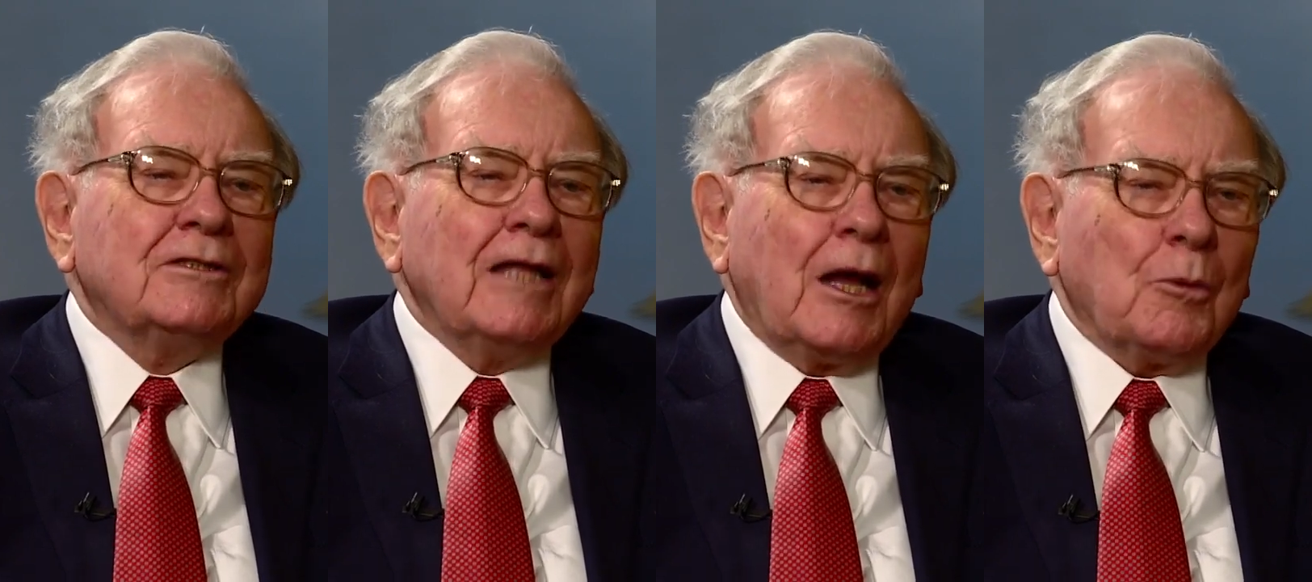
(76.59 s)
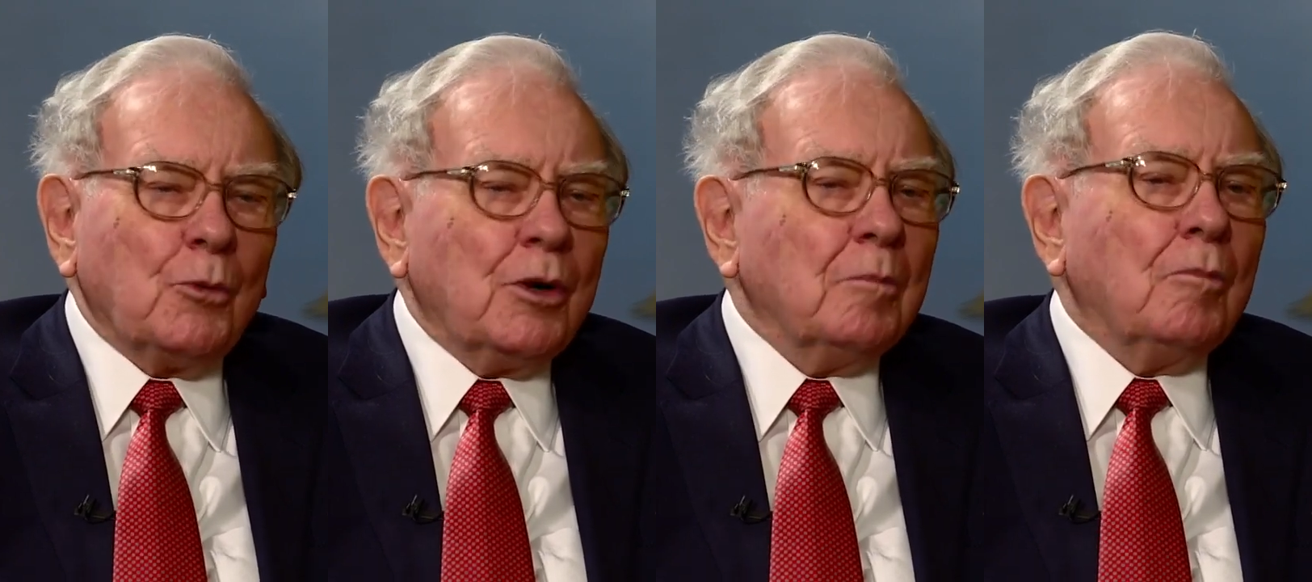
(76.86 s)

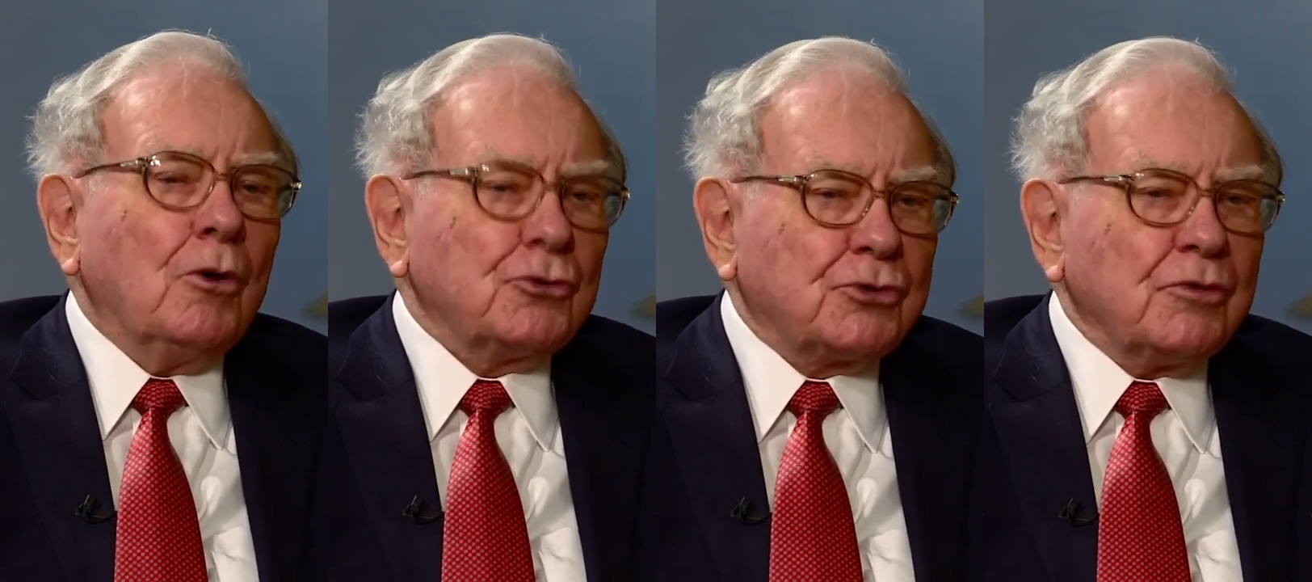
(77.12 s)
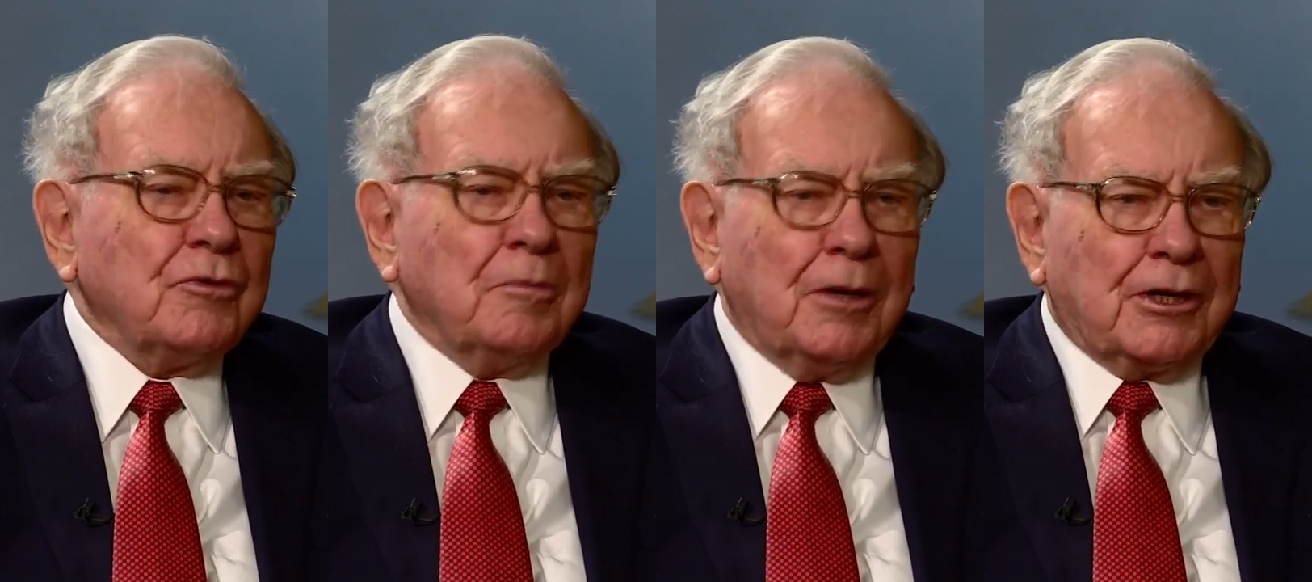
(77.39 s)
It's not where
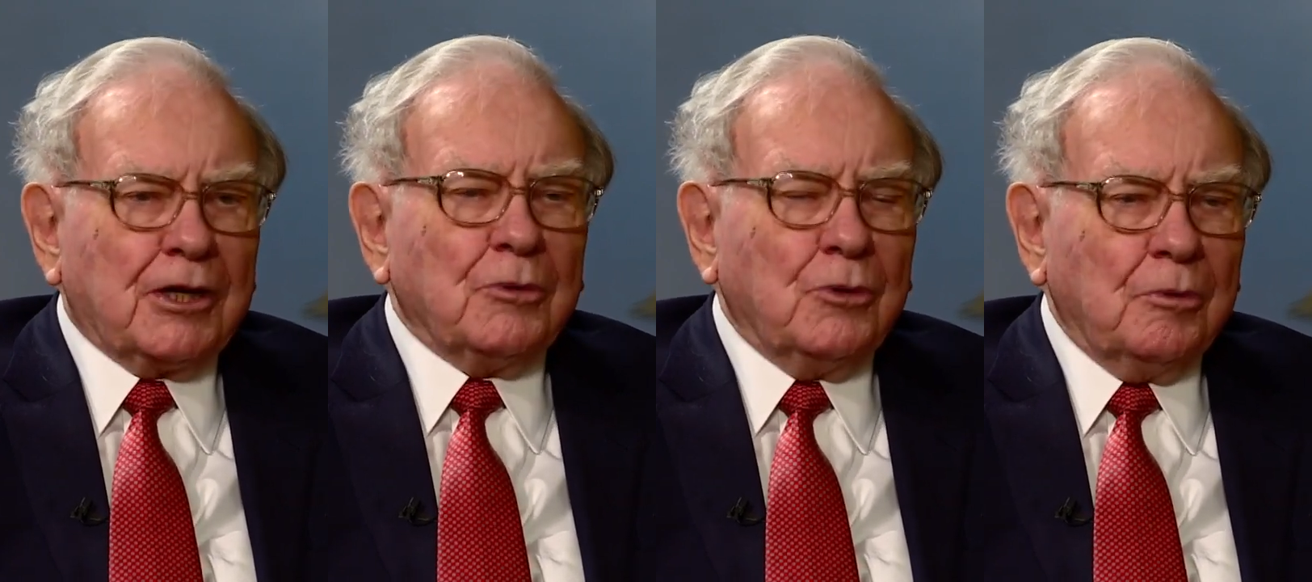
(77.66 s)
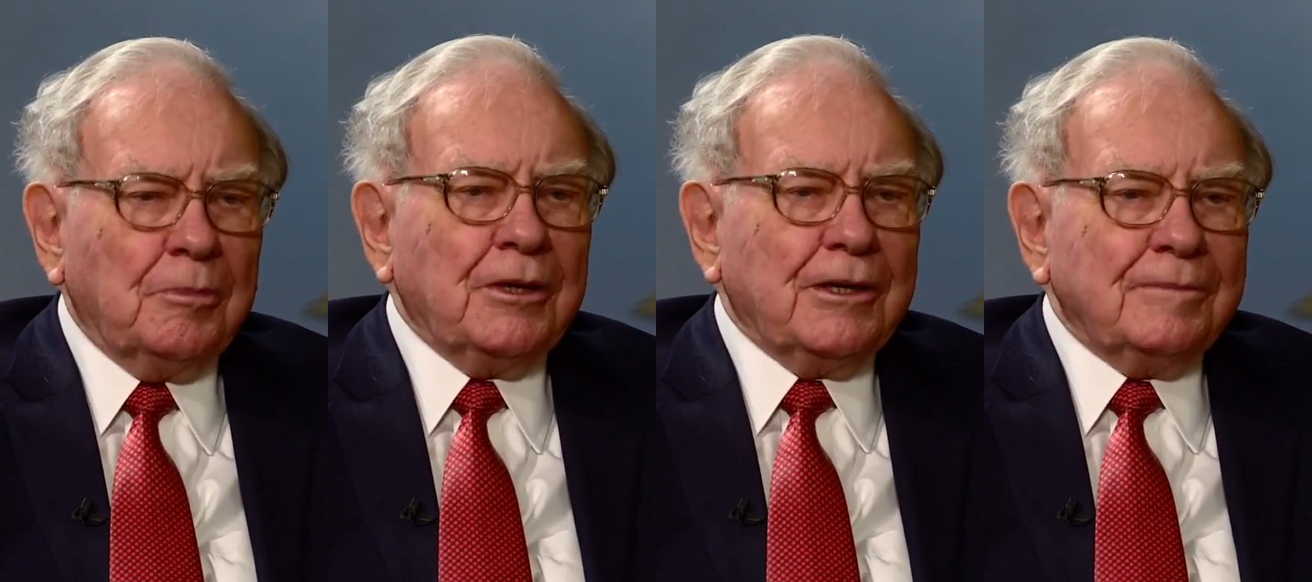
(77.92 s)
most of the
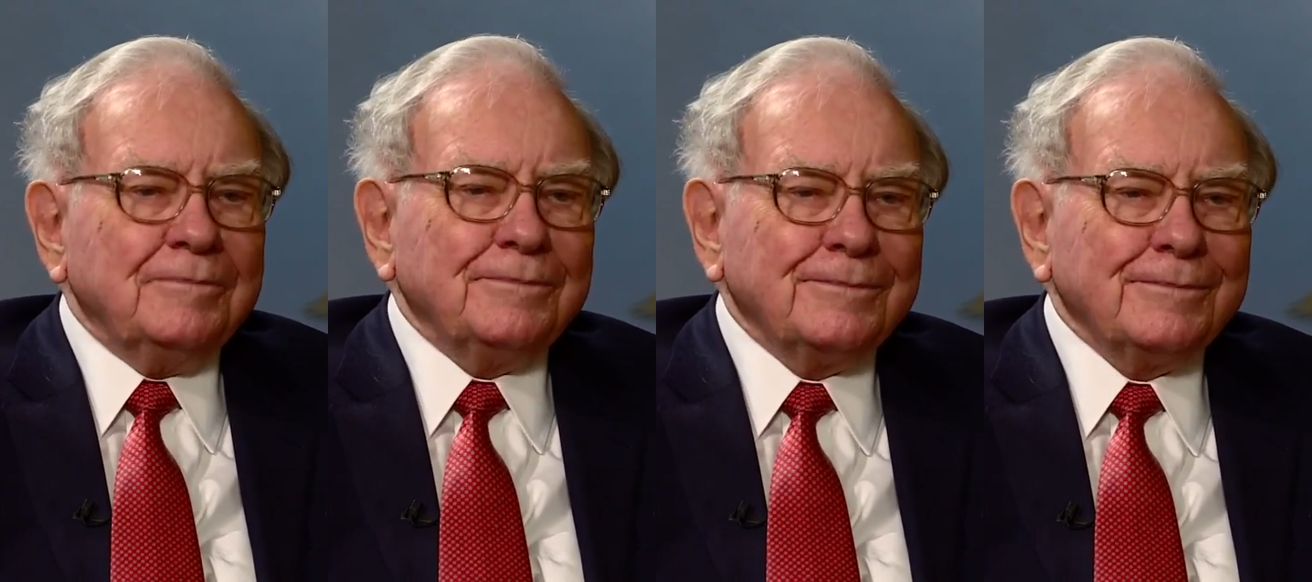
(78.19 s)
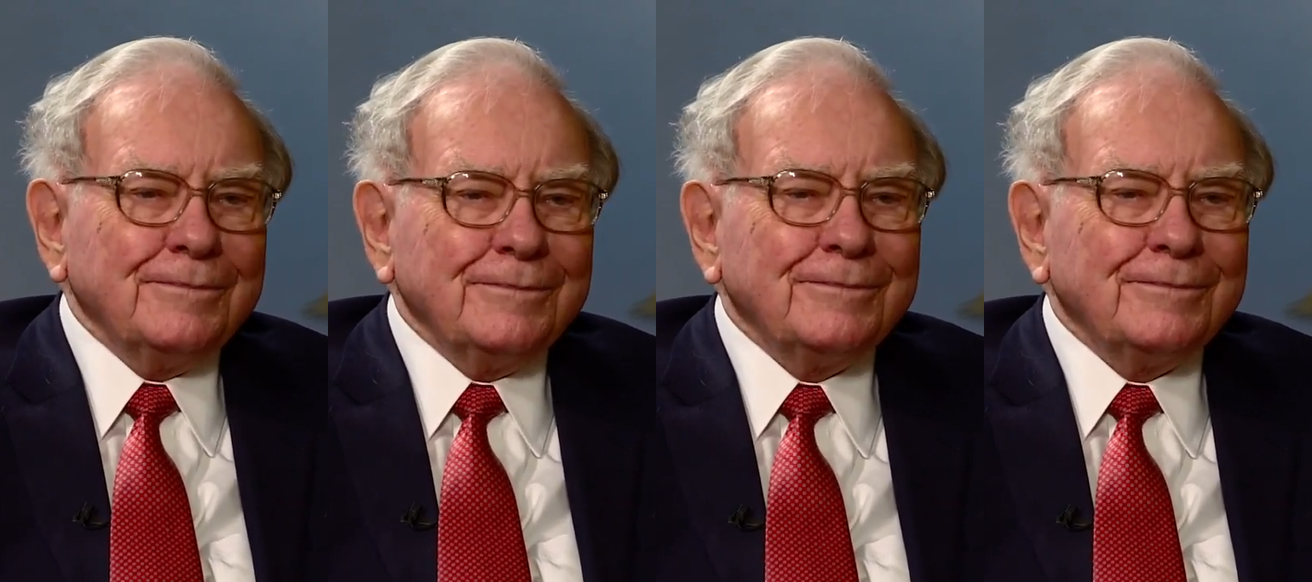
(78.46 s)
money will be,